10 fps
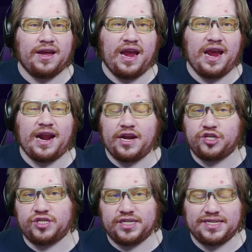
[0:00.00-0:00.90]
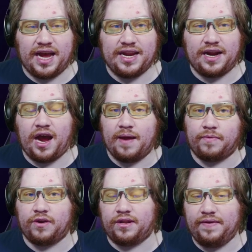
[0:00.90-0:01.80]
and I just decided I'm
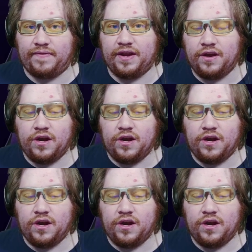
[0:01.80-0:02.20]
going to leave it.